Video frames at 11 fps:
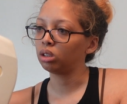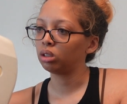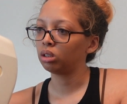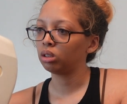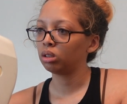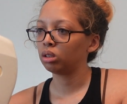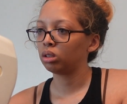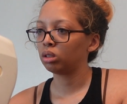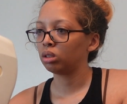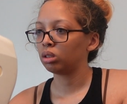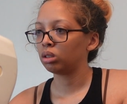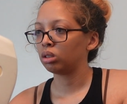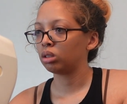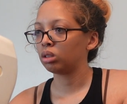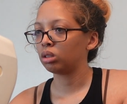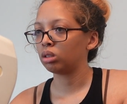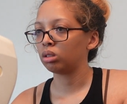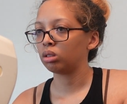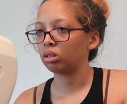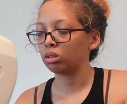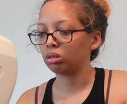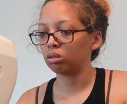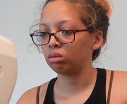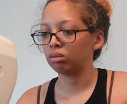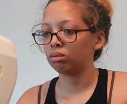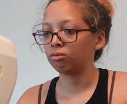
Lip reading: Nothing is said.